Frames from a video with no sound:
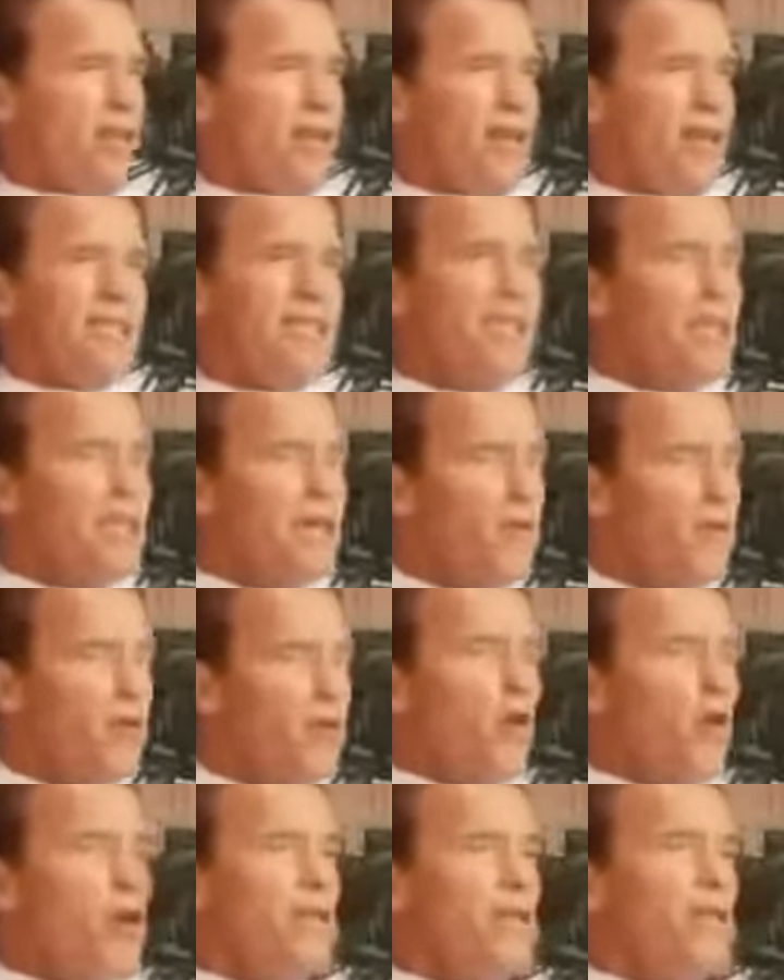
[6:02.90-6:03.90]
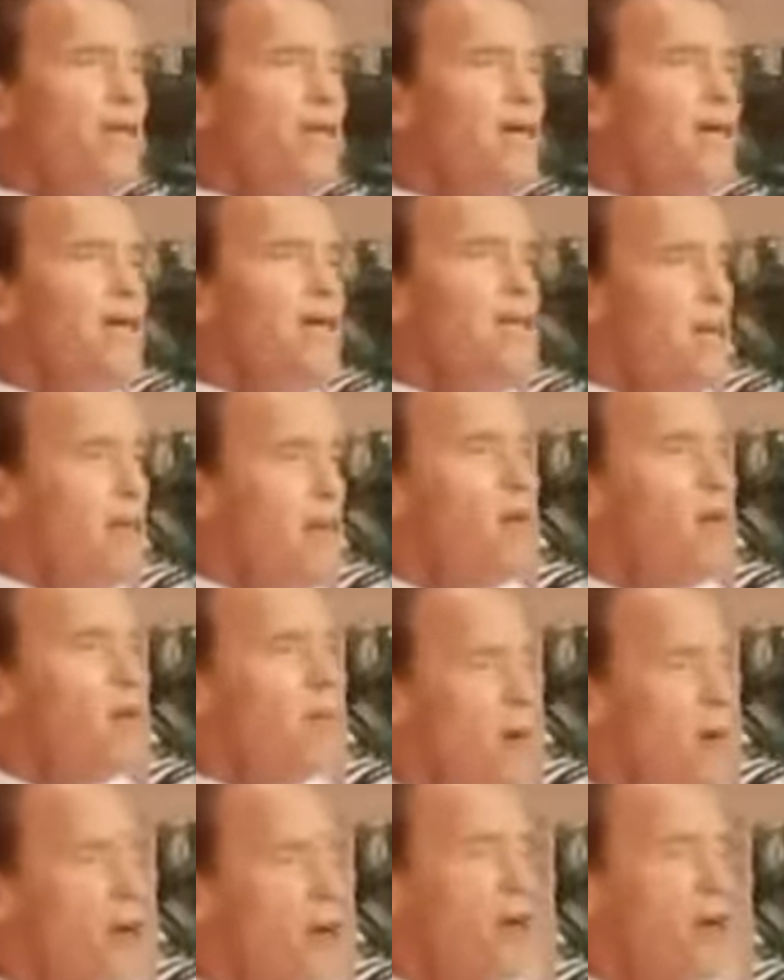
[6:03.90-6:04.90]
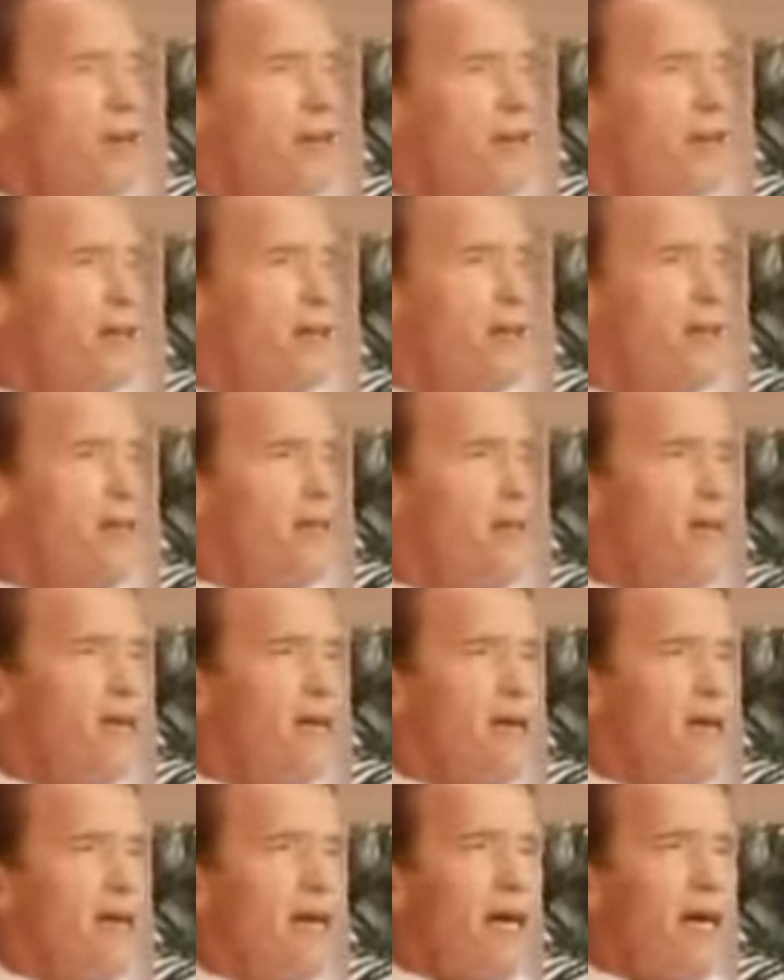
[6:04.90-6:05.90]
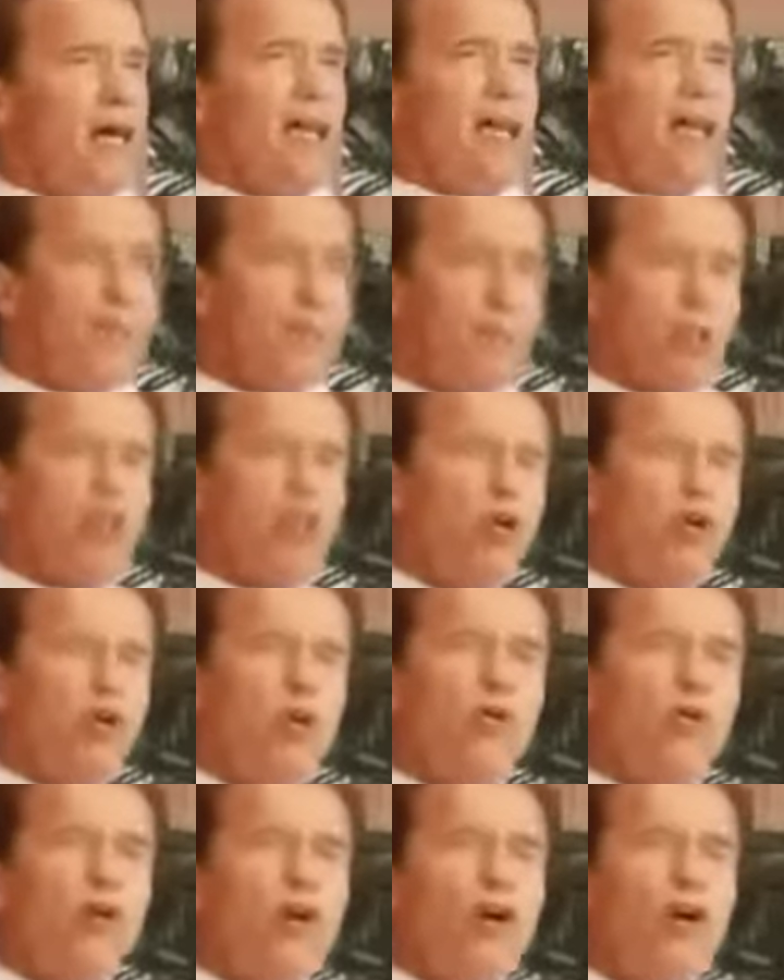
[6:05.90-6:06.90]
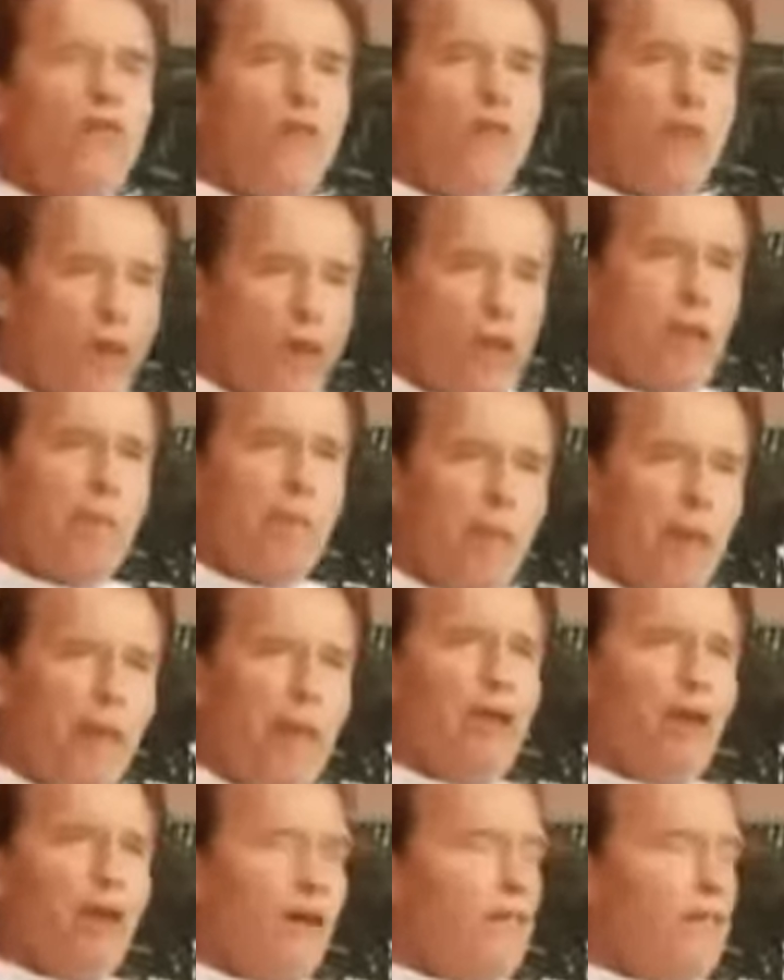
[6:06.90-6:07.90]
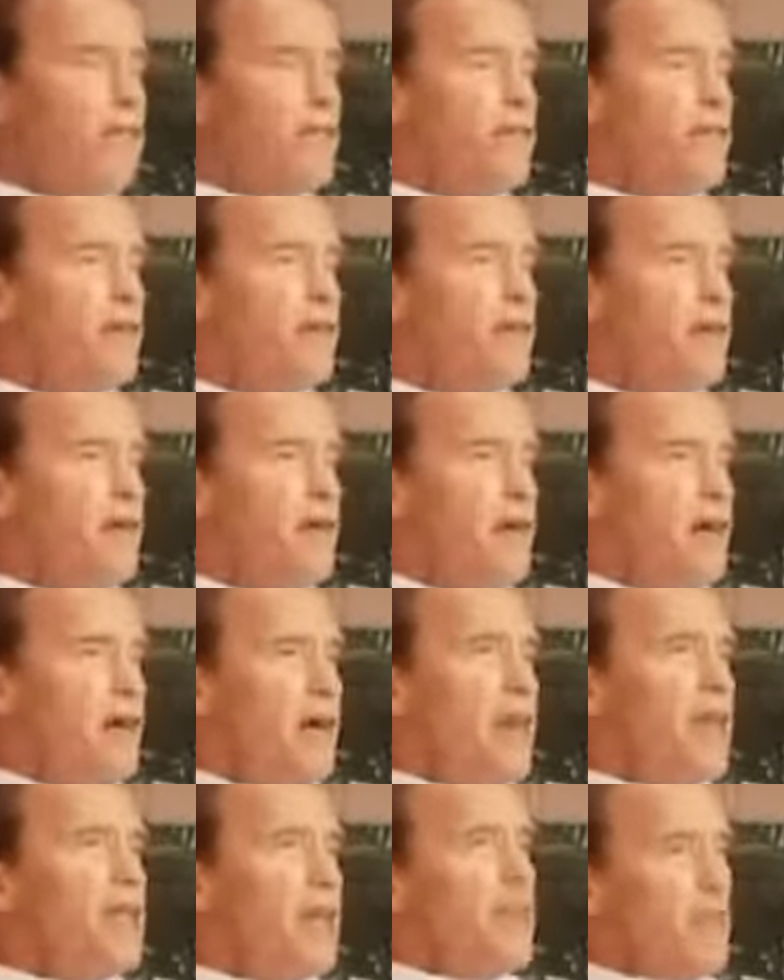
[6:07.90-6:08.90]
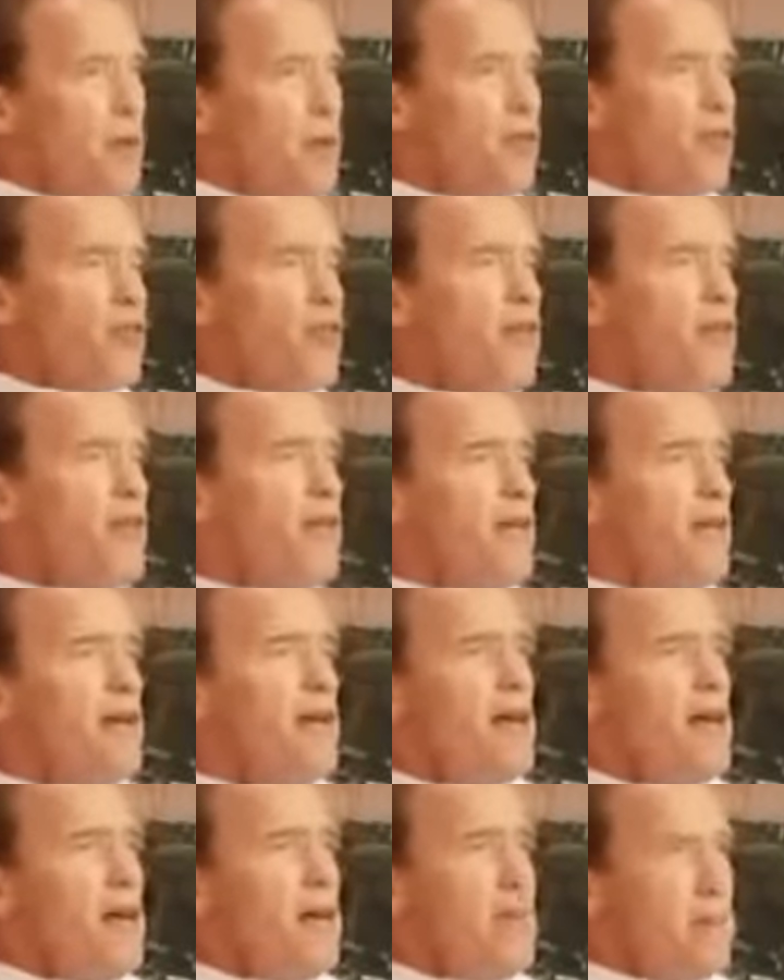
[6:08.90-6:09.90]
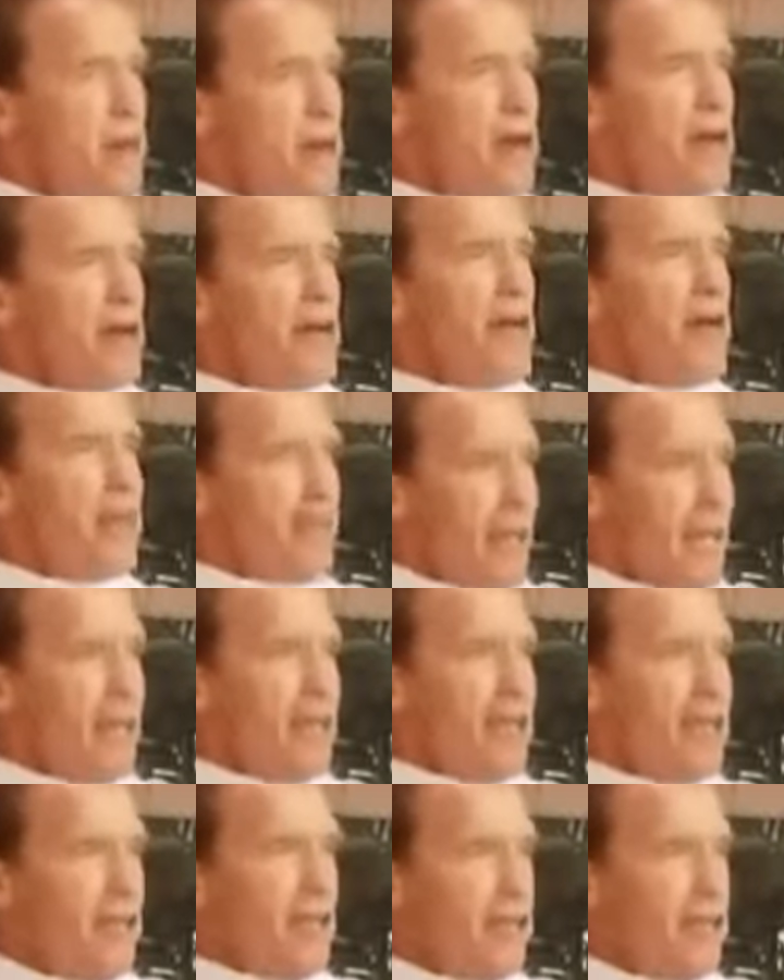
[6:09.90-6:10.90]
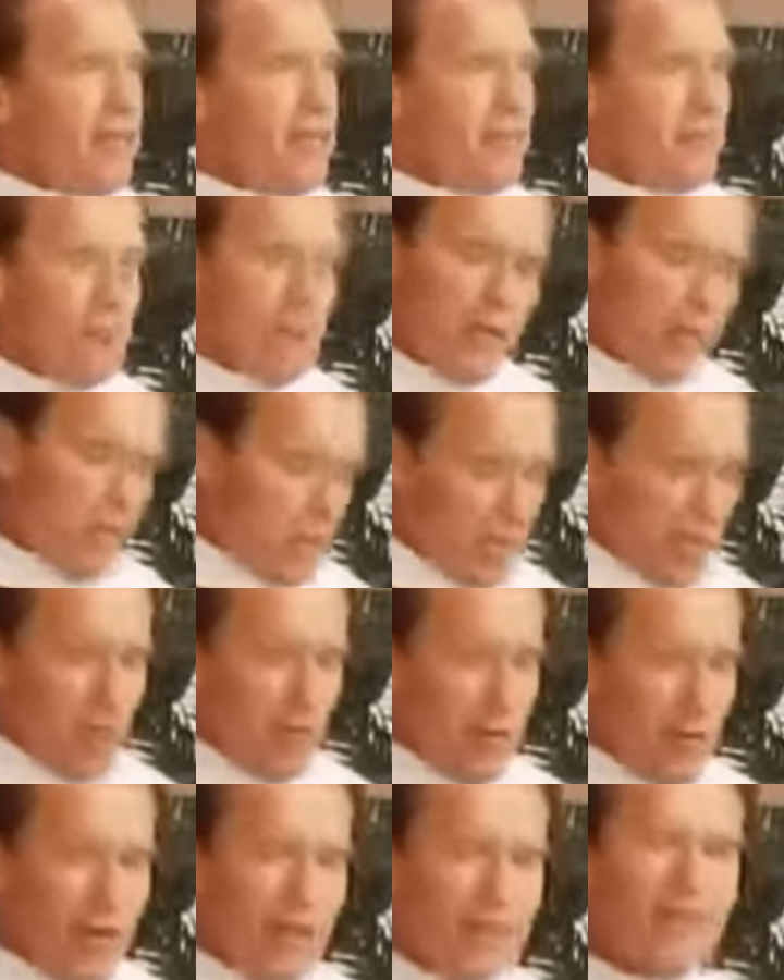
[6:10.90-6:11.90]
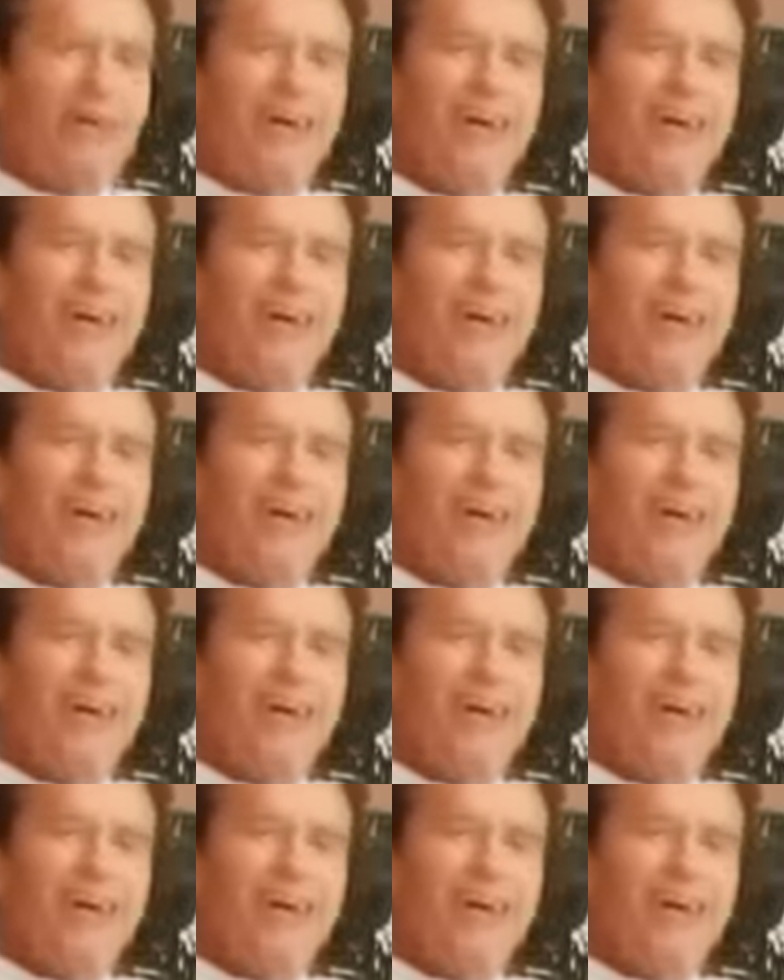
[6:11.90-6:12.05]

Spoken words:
I say, number 1, come to America. Number 2, work your butt off. And number 3, marry a Kennedy. But anyway.